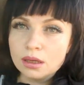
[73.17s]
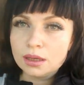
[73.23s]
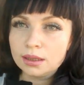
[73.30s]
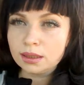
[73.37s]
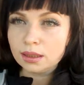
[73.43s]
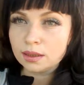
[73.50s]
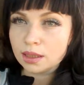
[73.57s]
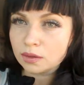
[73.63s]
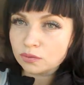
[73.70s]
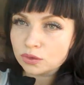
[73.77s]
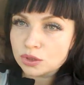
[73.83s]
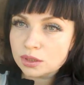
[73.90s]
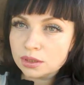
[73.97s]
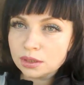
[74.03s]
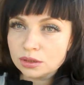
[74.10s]
and i
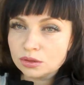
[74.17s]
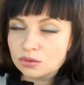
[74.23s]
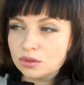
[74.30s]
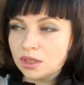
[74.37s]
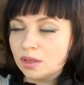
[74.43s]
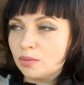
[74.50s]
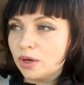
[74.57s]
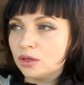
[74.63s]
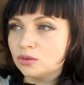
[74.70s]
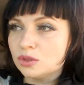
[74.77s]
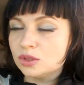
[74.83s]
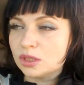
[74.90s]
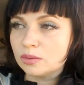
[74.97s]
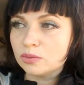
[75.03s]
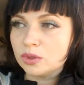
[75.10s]
was thinking today about
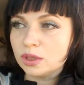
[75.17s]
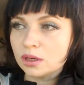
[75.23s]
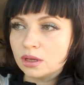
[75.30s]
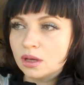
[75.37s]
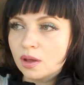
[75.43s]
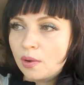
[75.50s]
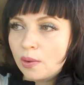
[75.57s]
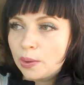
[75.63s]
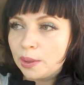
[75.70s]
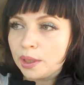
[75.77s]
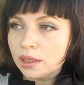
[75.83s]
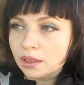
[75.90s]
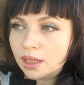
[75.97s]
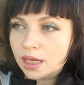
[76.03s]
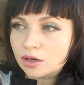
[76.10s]
something
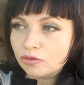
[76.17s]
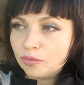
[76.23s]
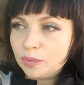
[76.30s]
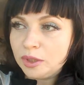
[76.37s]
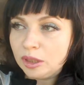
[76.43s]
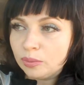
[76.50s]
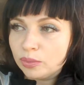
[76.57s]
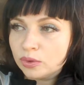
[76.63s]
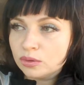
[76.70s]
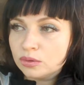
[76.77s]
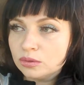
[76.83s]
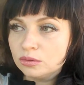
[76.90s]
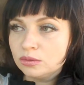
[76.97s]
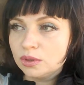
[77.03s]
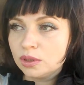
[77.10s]
a lot of
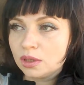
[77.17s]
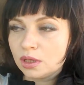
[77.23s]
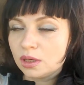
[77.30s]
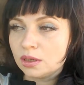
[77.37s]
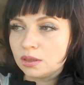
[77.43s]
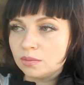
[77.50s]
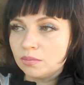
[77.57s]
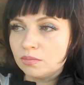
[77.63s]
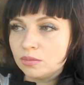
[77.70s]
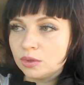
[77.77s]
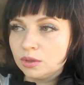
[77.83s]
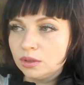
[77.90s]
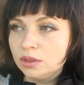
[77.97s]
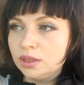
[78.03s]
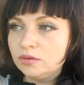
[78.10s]
people um,
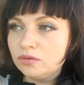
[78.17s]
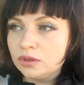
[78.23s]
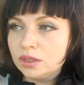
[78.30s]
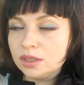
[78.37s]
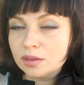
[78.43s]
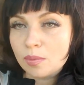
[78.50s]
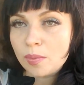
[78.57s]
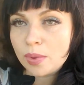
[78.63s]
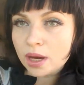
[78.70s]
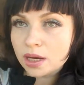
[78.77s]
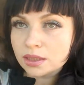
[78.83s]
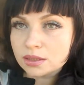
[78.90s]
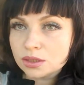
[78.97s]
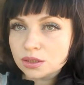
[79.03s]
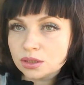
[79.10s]
living in the
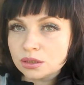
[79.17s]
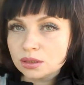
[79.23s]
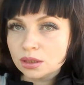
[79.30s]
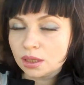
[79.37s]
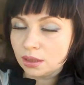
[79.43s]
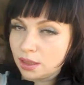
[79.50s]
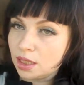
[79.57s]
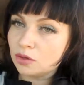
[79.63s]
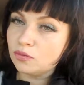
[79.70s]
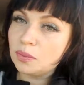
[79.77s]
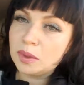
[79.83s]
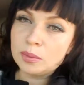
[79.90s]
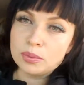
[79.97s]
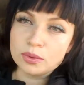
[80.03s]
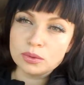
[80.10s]
past, a lot of
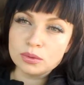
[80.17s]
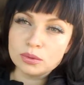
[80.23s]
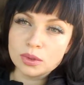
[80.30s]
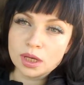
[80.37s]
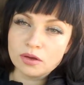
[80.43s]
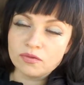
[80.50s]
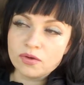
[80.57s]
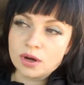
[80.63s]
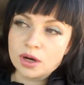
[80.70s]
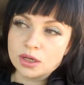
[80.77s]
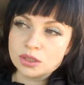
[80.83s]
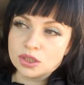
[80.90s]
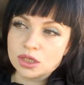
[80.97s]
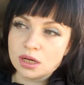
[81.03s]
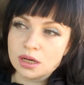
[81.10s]
people have
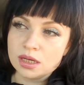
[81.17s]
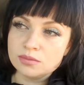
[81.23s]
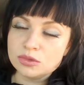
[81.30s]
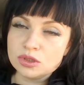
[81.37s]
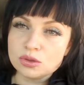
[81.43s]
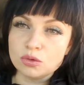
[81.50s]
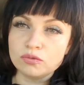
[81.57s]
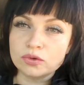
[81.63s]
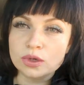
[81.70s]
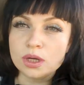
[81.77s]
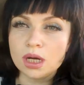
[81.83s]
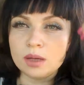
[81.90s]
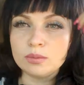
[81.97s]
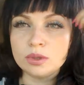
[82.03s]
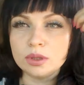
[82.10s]
hard times
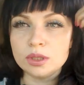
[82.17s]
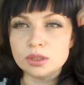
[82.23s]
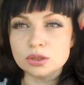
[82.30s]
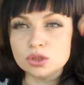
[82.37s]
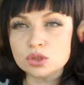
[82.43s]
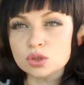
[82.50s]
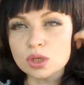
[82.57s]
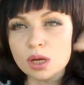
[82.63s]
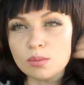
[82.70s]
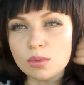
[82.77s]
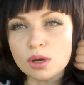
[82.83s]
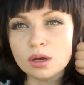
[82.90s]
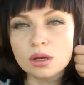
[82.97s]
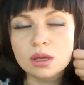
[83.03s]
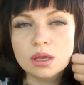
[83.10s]
overcoming their
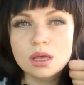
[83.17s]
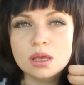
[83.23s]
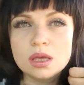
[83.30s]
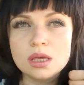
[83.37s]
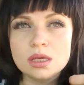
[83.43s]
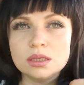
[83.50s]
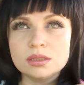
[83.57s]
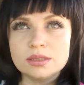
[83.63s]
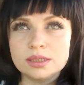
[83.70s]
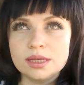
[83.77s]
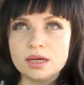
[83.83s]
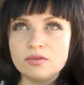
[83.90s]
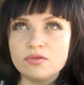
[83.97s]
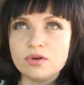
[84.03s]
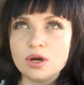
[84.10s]
trauma. They
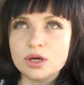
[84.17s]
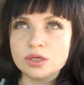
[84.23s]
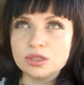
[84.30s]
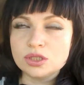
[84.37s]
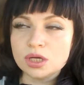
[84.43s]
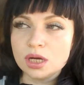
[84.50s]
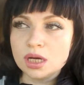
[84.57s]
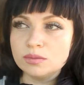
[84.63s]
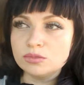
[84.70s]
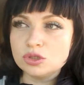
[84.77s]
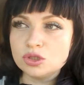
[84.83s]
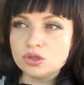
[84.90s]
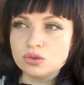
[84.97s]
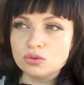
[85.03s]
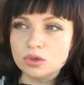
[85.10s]
have hard
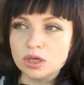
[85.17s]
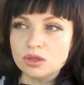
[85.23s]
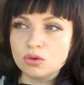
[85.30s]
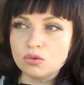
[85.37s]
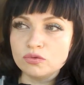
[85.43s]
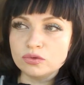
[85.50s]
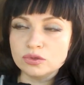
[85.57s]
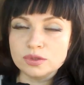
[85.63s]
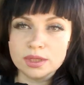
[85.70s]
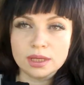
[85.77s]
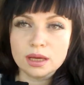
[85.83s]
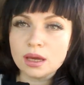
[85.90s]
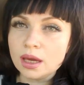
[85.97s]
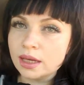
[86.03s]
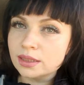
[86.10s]
times to get over their
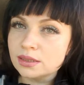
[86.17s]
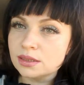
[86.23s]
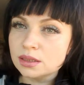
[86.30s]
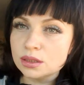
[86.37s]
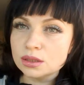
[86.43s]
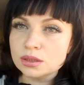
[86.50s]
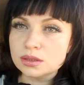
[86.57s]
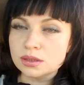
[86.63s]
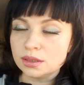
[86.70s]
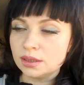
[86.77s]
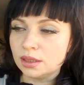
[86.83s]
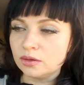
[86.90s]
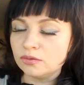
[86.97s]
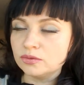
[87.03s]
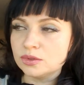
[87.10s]
exes. They
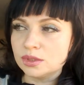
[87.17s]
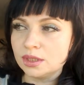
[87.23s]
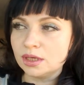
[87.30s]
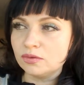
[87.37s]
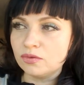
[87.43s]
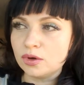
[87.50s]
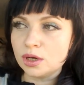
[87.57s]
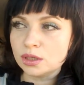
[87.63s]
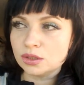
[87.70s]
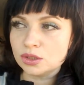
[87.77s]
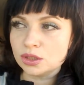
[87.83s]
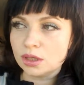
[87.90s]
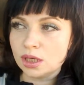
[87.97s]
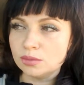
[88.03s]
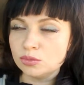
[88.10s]
have they have hard
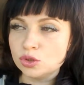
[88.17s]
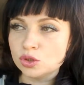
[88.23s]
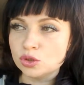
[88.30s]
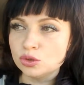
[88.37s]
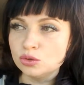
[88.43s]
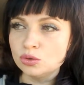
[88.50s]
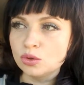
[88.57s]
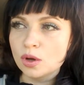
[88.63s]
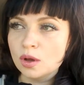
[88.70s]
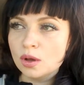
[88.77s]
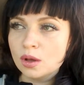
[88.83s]
time to